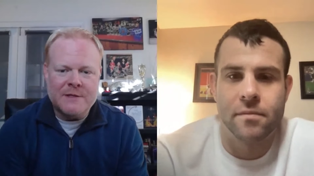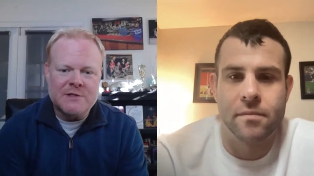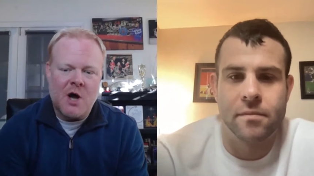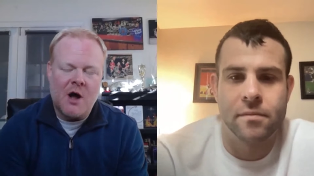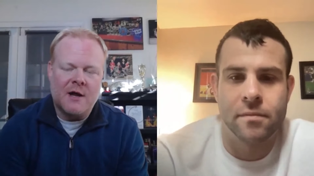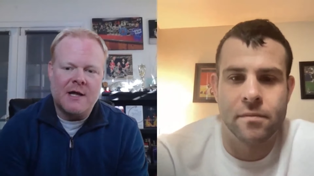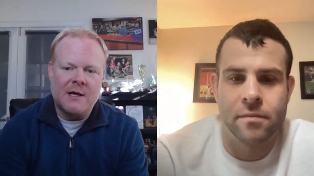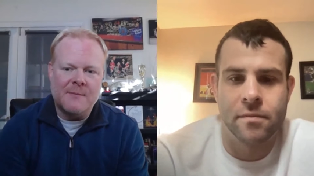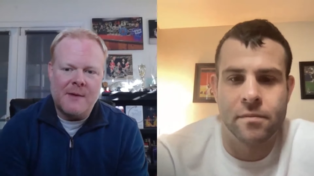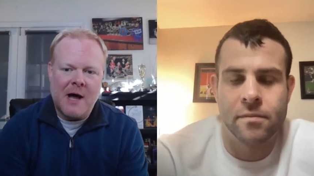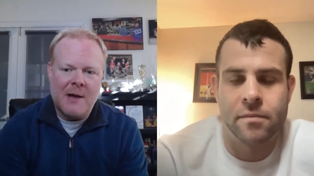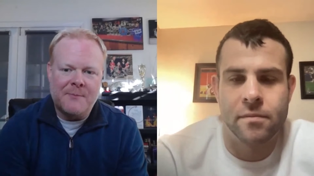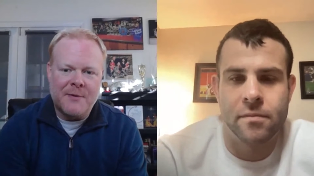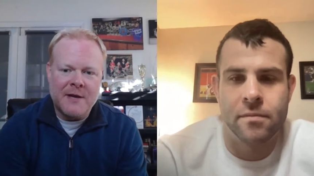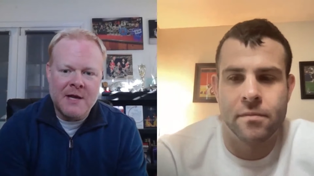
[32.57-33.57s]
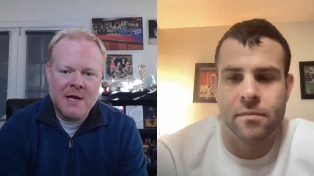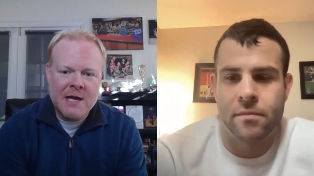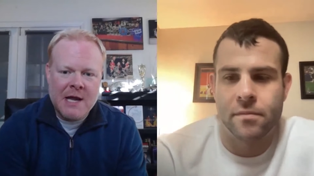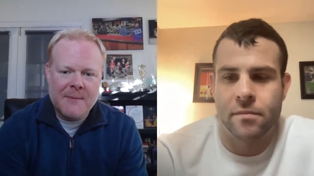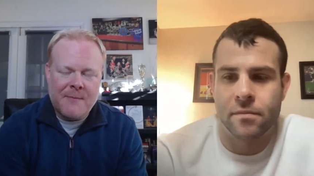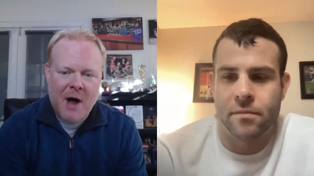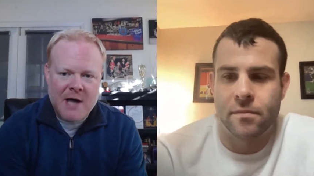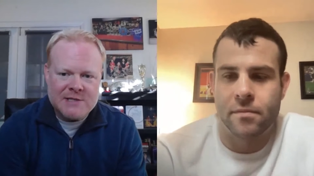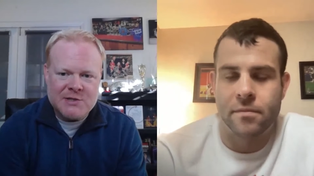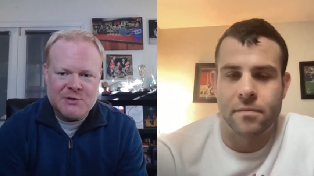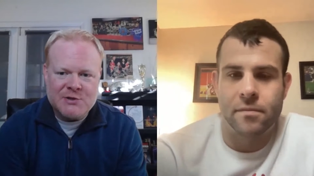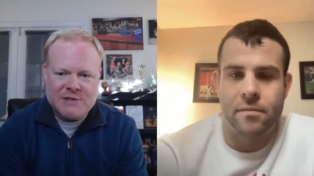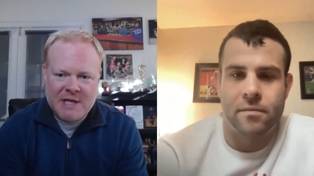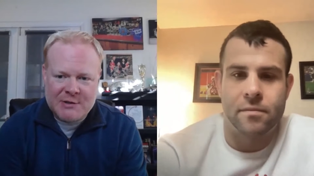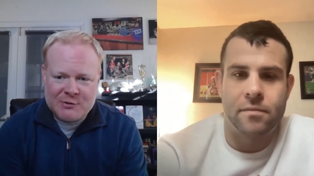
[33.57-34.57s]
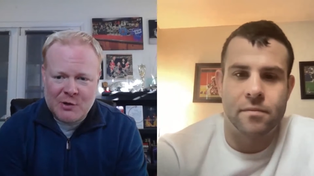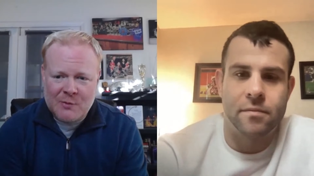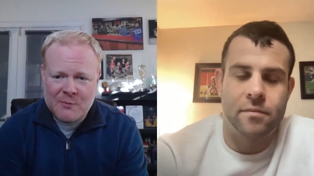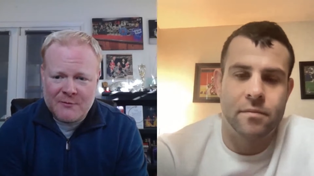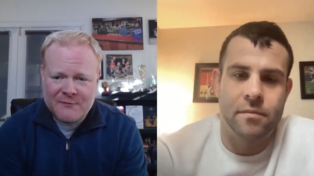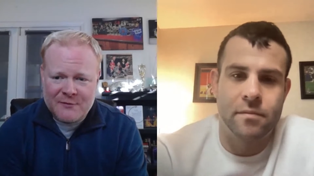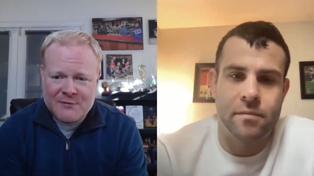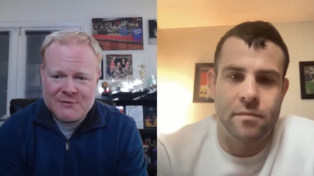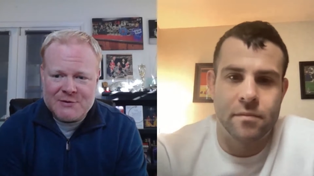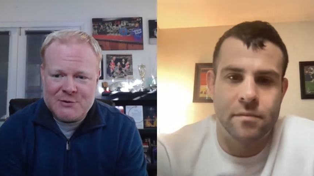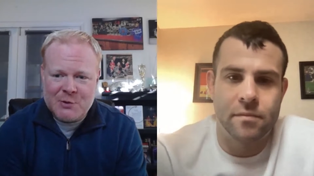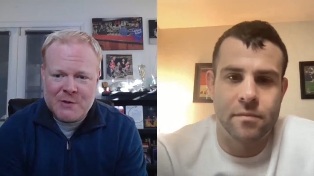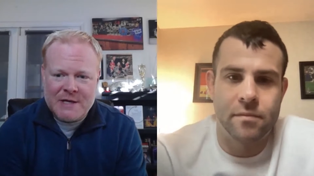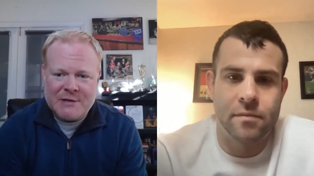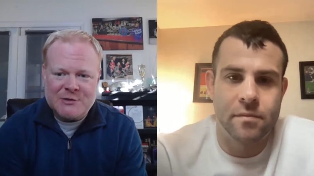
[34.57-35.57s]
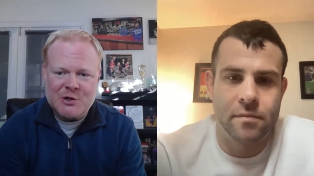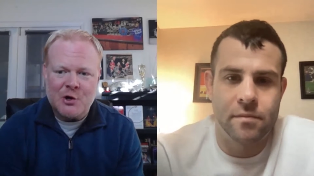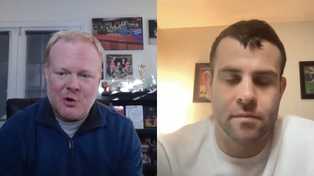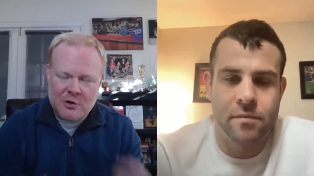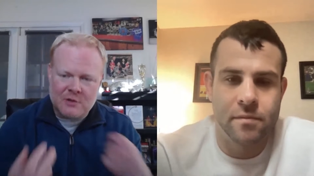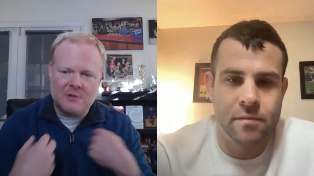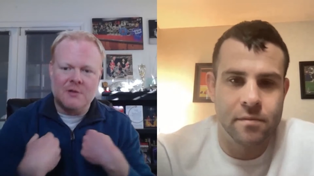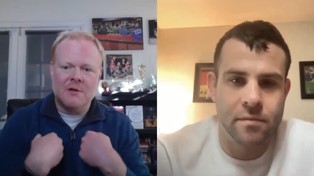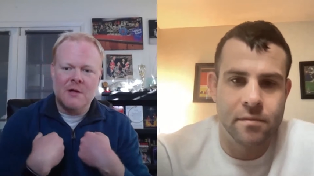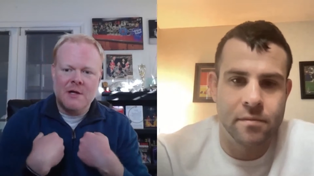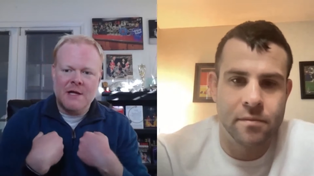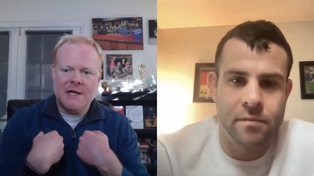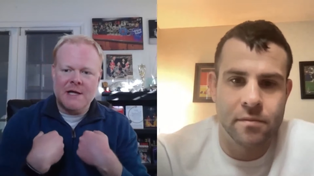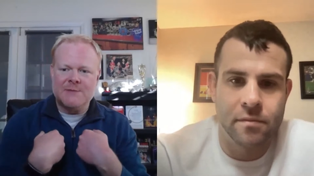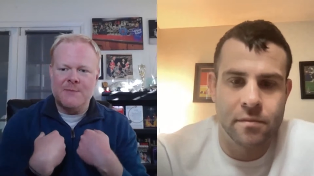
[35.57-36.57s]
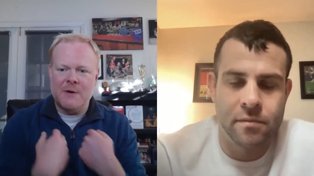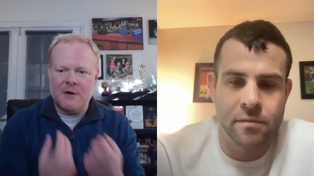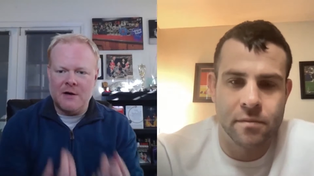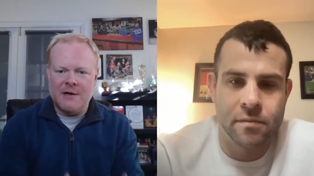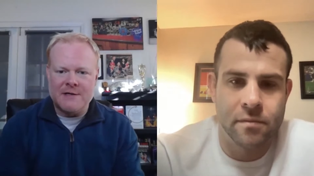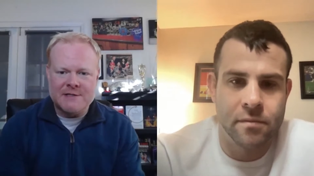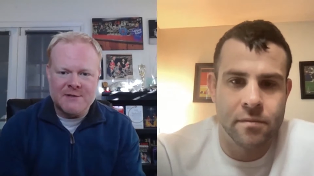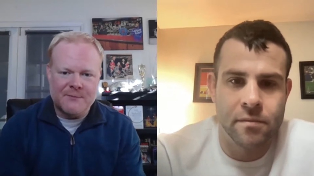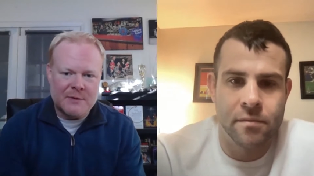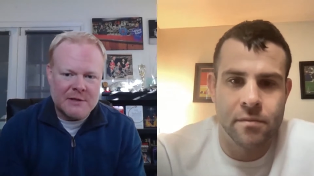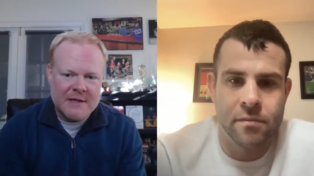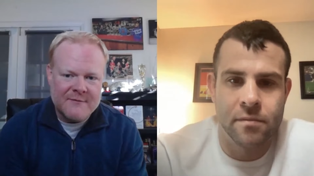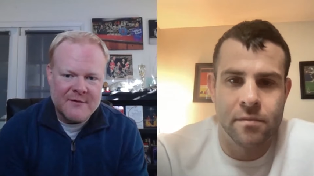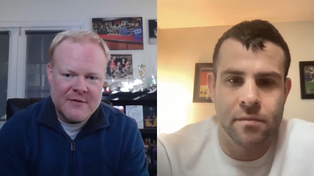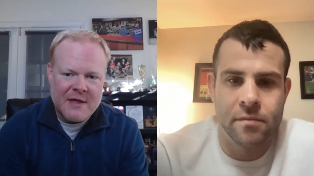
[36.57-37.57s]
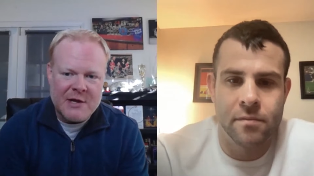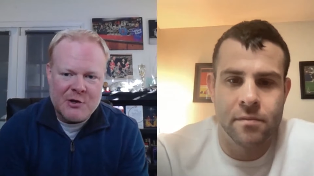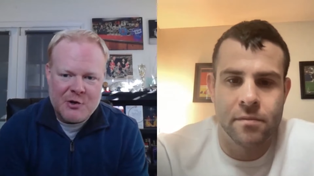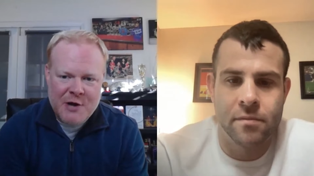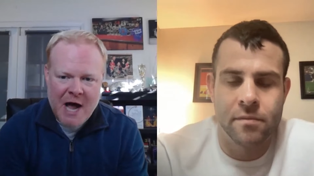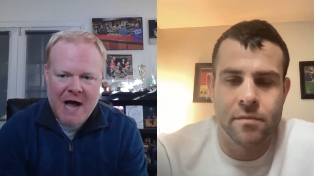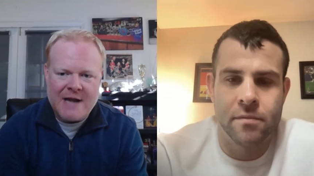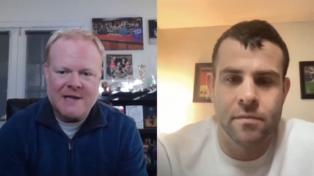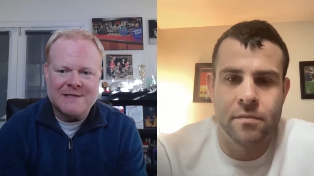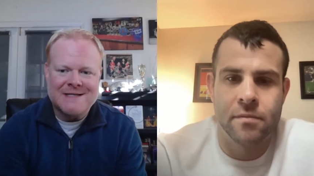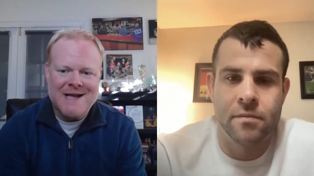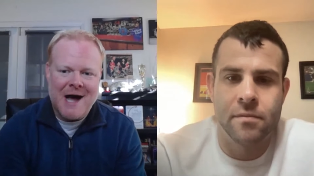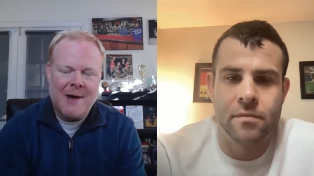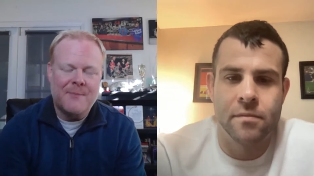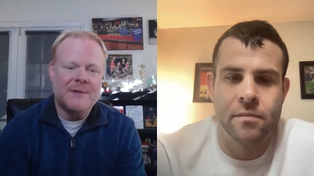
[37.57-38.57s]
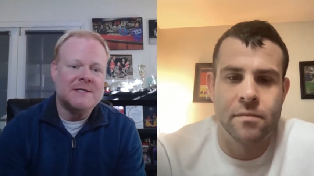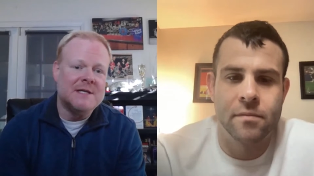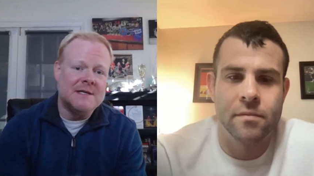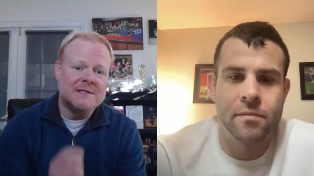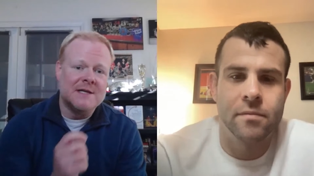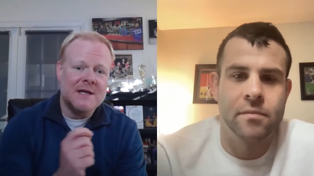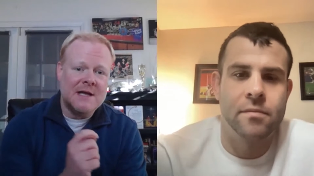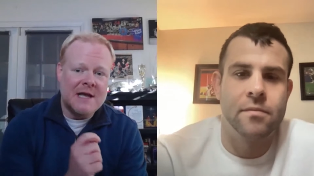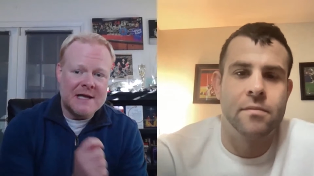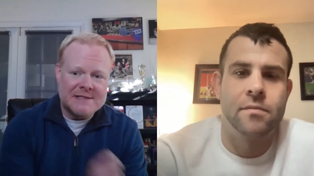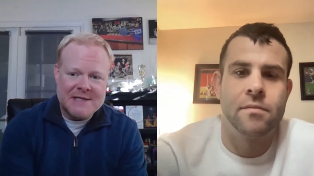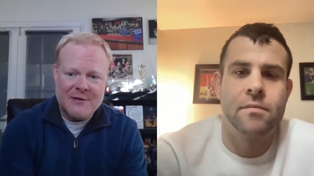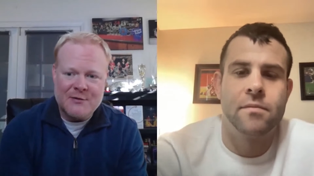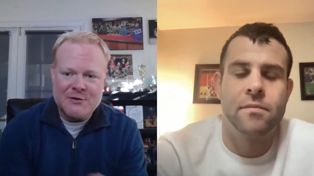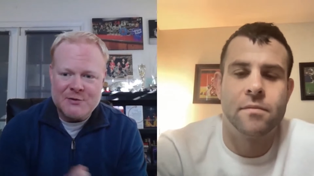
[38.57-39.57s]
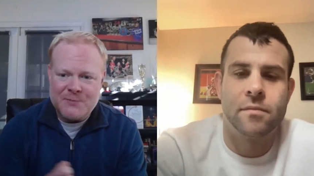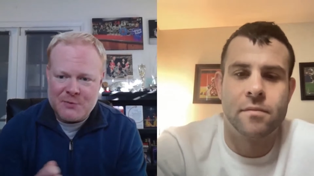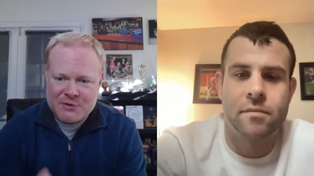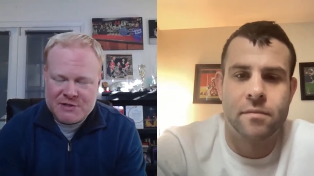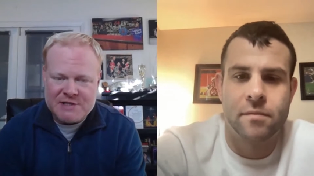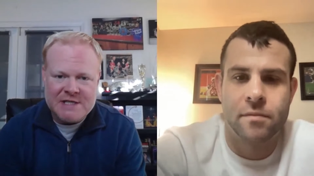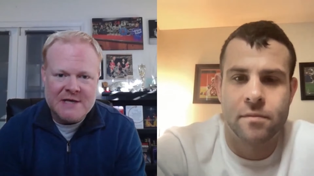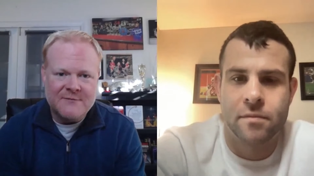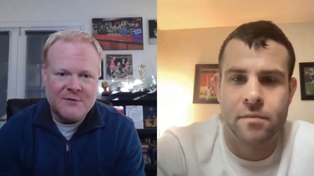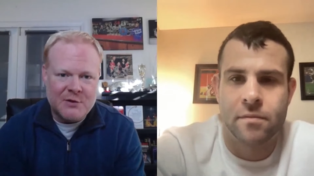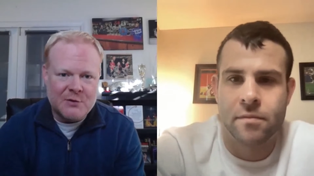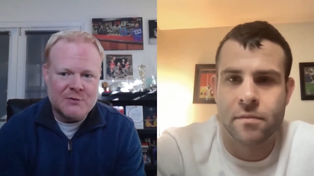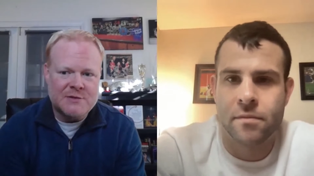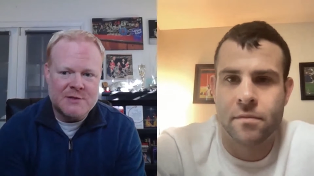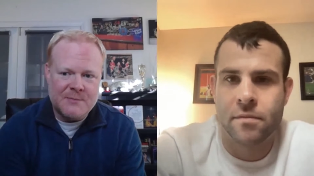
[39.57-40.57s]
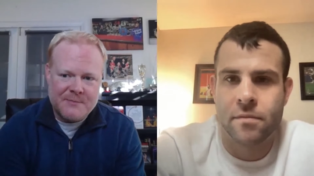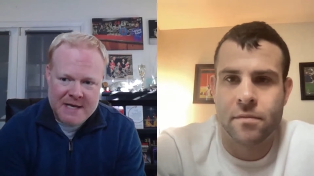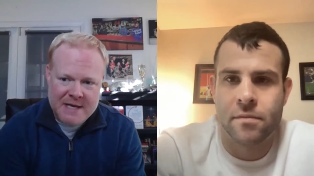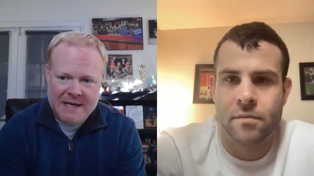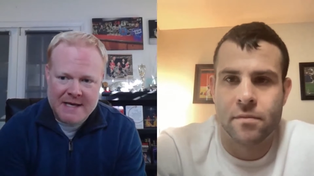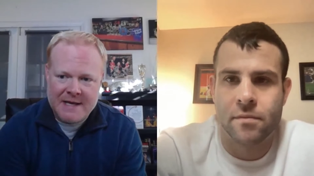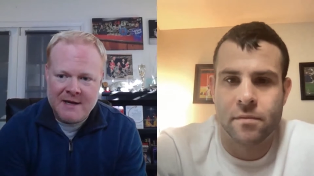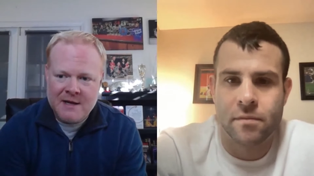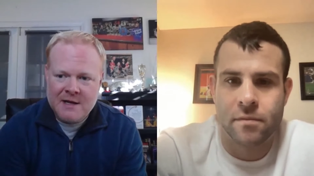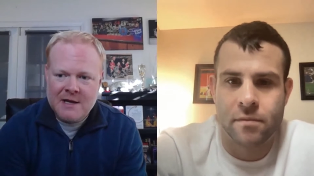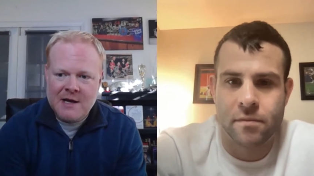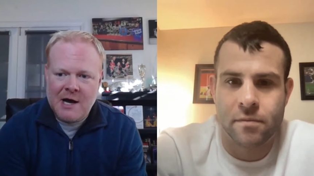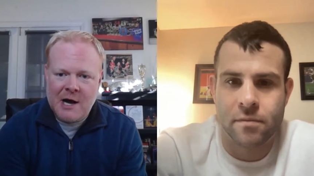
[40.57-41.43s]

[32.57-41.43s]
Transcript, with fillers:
Speaker 1: we'll be talking about. But imposter syndrome refers to an internal experience of believing that you're not as competent as others perceive you to be.